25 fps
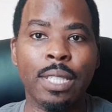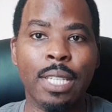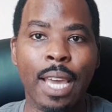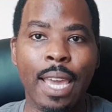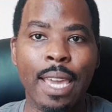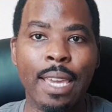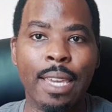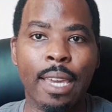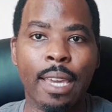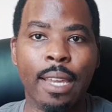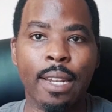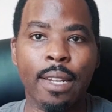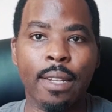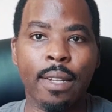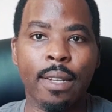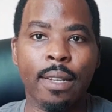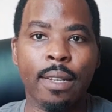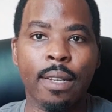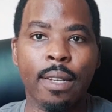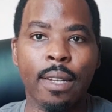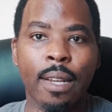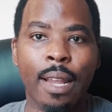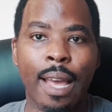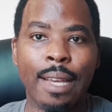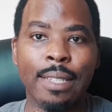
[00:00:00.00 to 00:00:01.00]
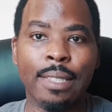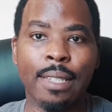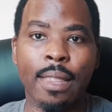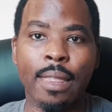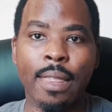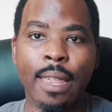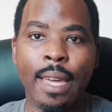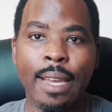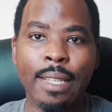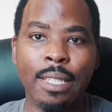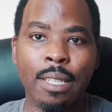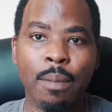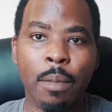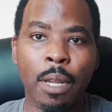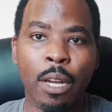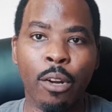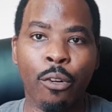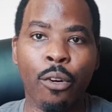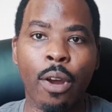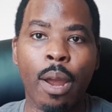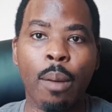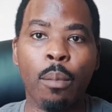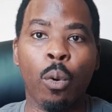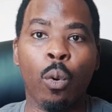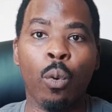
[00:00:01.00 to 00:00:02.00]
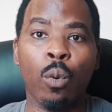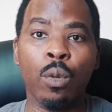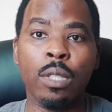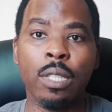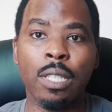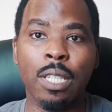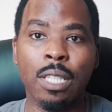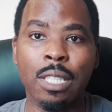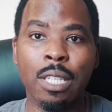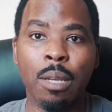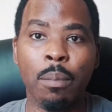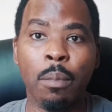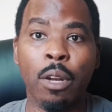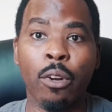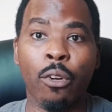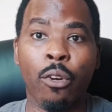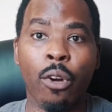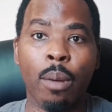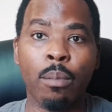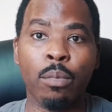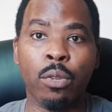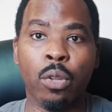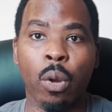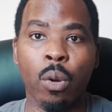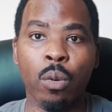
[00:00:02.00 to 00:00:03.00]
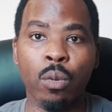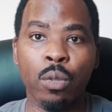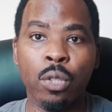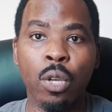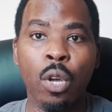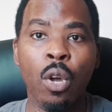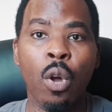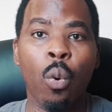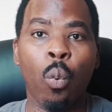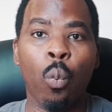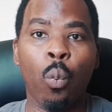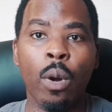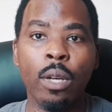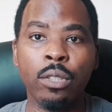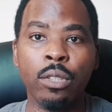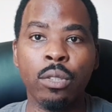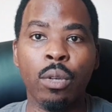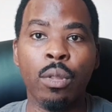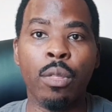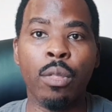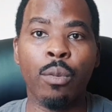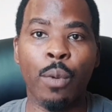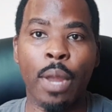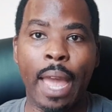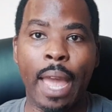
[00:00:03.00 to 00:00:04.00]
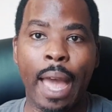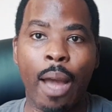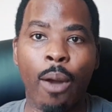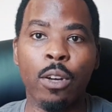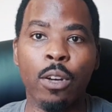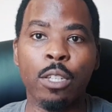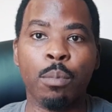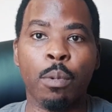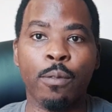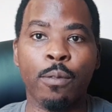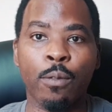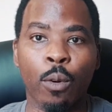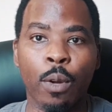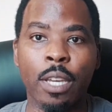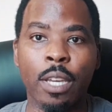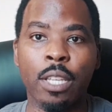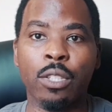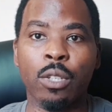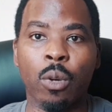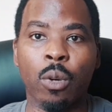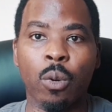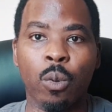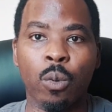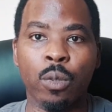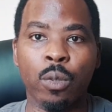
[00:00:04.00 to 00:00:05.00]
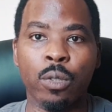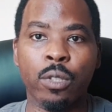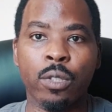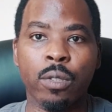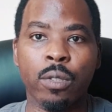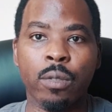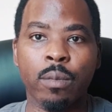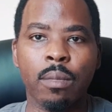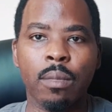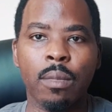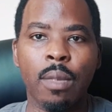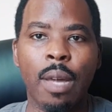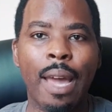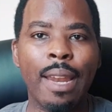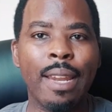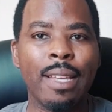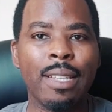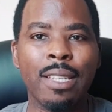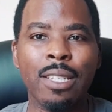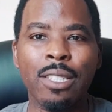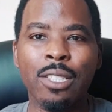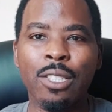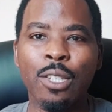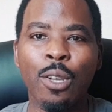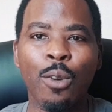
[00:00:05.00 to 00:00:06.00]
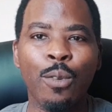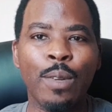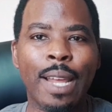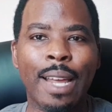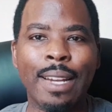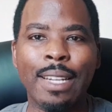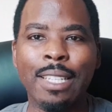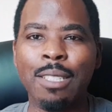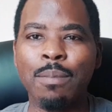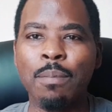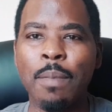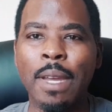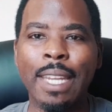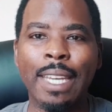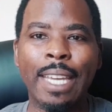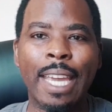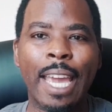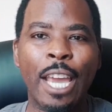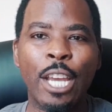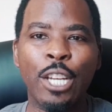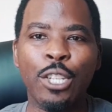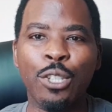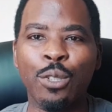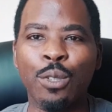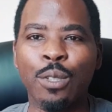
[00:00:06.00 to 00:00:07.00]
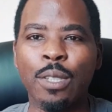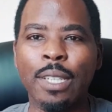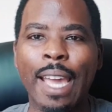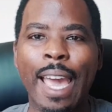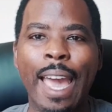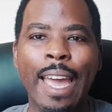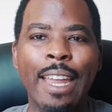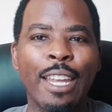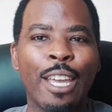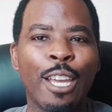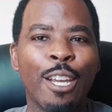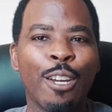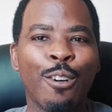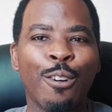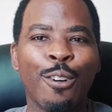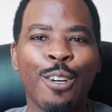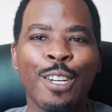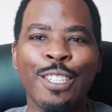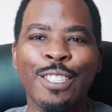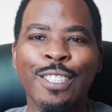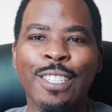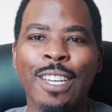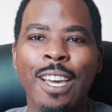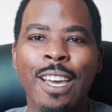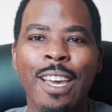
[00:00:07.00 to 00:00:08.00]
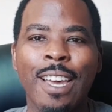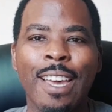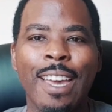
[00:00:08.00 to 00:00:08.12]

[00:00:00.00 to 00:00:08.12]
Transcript: taken as a 30 milligram or 60 milligram dose 1 to 3 hours before intercourse. And it is known that this medication can increase